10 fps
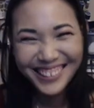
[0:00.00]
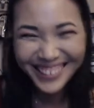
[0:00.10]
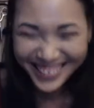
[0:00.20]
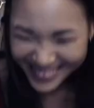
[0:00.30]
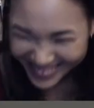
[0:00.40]

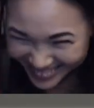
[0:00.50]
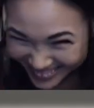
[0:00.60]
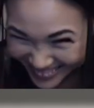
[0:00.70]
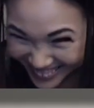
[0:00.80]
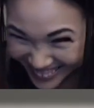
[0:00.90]

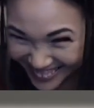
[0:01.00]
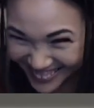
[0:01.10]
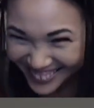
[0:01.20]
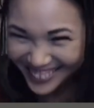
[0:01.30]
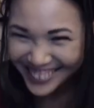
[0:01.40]

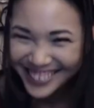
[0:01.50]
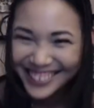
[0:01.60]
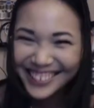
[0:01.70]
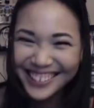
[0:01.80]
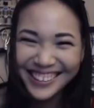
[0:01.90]

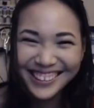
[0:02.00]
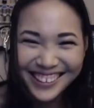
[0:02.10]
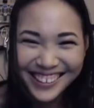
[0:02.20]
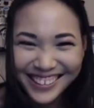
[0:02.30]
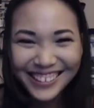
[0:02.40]

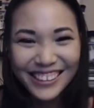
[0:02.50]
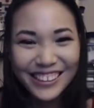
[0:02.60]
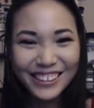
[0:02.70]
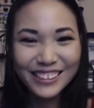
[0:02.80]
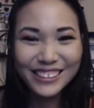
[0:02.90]

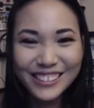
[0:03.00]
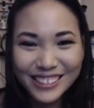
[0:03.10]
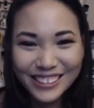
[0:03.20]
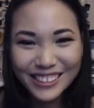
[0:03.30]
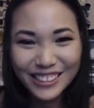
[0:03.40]

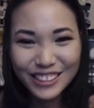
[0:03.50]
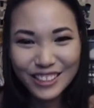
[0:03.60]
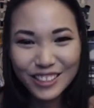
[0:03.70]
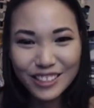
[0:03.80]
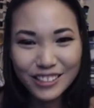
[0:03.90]

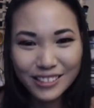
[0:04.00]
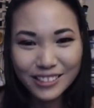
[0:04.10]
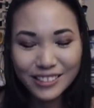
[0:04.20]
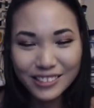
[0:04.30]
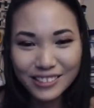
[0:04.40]

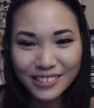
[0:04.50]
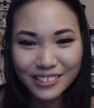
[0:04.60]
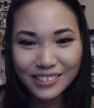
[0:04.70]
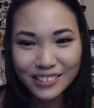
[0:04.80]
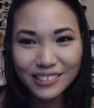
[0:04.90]

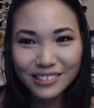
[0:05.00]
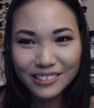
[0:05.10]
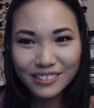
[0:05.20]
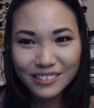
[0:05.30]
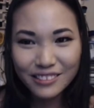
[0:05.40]

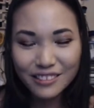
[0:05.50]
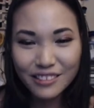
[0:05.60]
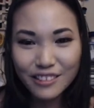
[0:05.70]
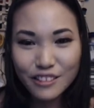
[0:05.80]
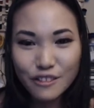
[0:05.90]

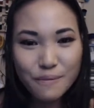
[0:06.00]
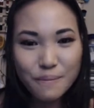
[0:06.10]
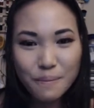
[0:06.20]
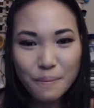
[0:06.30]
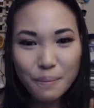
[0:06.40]

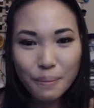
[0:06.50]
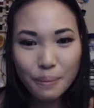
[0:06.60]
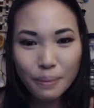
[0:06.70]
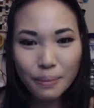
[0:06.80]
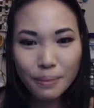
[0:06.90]

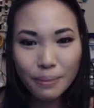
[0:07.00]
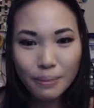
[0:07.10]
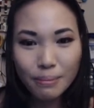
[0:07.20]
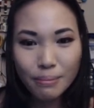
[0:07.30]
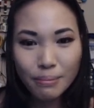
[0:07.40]

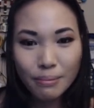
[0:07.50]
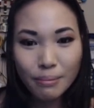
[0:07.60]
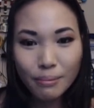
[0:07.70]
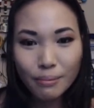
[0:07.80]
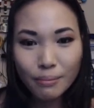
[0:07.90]
(not speaking)